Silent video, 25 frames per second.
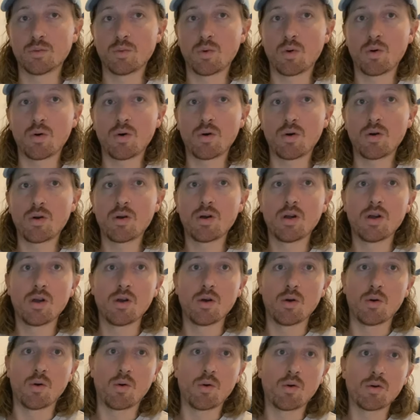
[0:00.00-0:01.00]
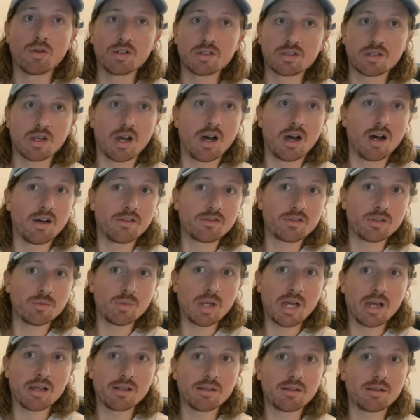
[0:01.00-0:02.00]
War or its
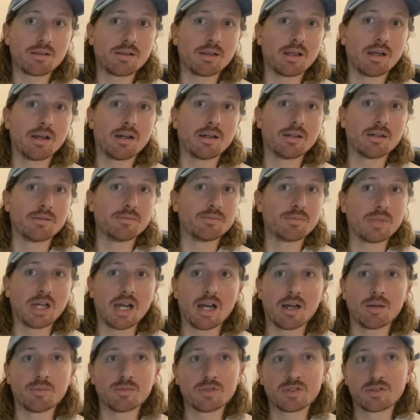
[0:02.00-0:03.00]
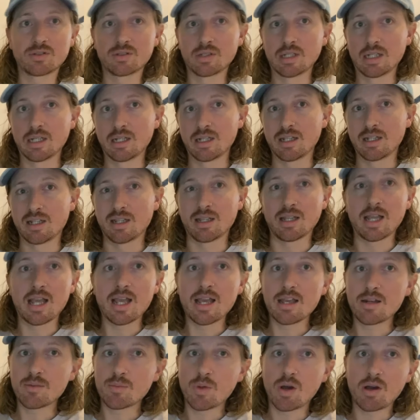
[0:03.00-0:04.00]
aftermath, perhaps
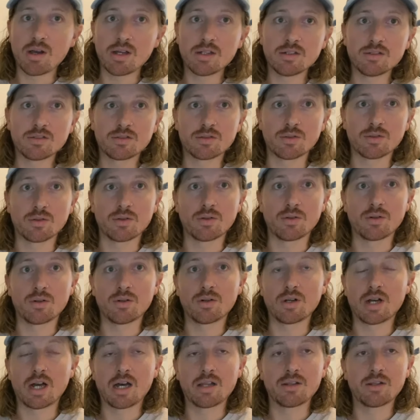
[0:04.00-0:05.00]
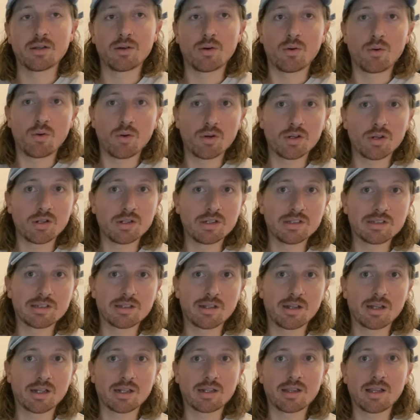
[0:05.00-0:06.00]
landmines or other ordnance
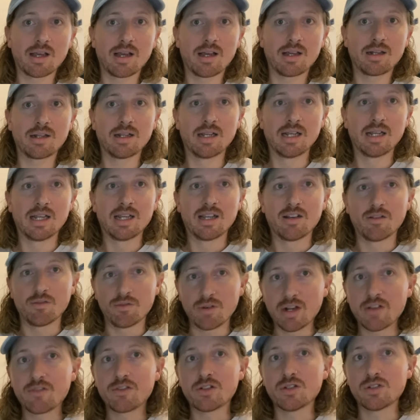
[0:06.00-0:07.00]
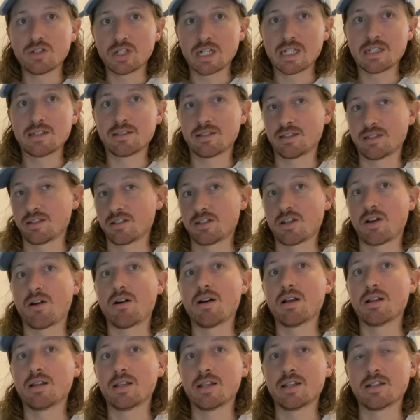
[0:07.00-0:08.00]
like that. Refugees in
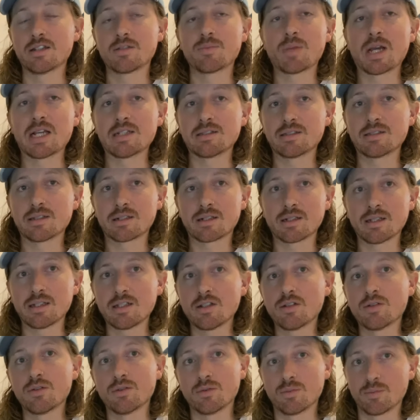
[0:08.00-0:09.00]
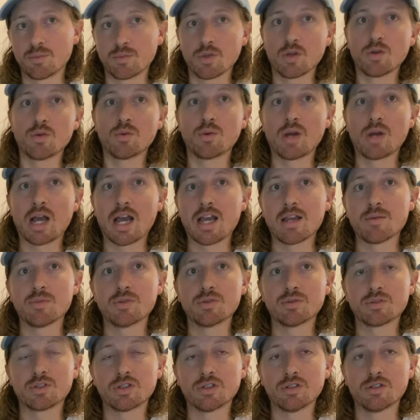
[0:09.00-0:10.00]
Thailand, basically, who were
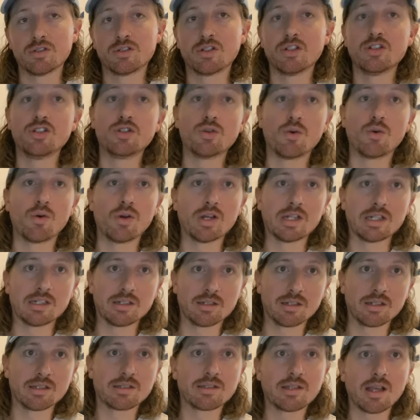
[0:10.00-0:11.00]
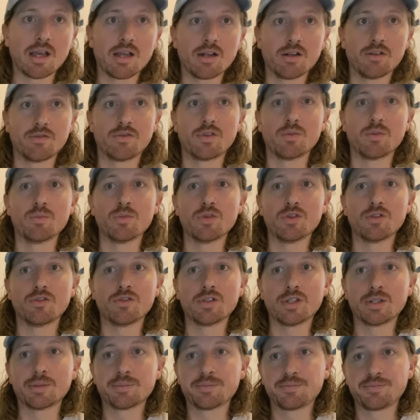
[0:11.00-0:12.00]
able to join in the set of the
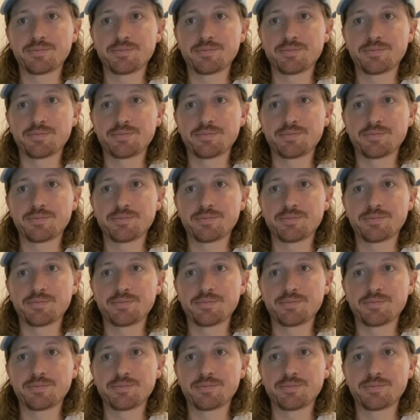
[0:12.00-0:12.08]
movie.